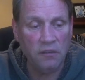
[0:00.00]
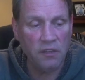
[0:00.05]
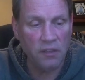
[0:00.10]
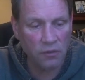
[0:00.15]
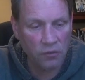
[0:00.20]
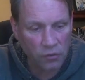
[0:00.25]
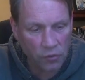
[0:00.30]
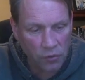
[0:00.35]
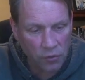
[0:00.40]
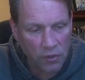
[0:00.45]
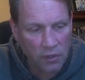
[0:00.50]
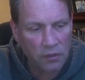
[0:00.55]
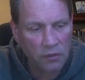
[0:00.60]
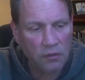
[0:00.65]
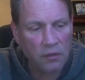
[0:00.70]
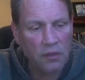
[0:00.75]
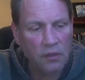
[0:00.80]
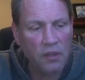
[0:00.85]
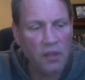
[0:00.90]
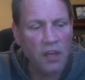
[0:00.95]
including
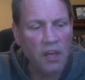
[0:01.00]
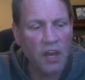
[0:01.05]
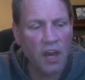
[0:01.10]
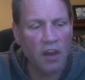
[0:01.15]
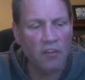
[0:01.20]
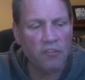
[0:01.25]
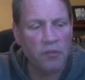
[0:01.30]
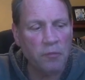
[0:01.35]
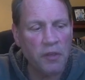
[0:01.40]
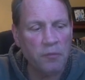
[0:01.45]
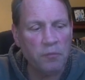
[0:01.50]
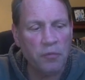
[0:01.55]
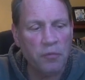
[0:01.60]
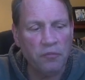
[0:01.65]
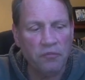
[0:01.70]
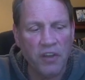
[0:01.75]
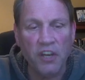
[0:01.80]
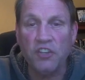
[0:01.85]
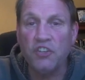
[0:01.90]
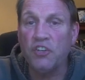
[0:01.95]
government
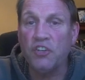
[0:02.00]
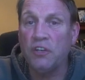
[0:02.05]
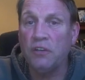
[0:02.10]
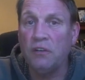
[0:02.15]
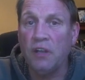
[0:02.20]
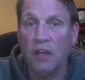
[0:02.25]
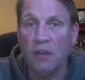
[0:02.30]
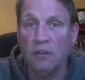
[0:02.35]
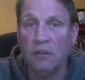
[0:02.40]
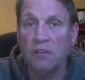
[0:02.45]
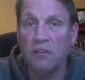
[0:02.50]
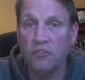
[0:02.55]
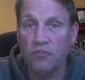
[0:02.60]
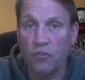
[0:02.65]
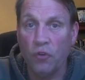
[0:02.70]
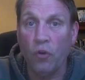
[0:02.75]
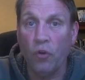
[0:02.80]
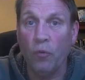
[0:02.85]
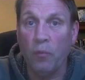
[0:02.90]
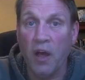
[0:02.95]
prevention and
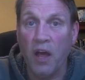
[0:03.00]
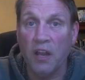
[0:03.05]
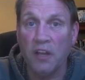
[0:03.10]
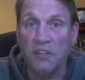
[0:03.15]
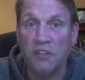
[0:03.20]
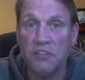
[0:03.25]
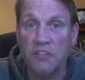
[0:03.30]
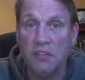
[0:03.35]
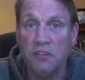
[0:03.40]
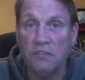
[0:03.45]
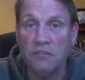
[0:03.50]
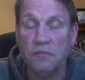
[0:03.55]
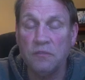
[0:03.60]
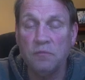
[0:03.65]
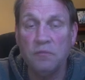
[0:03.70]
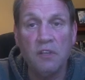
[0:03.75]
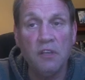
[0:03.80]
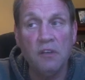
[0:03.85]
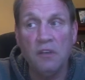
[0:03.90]
control policies,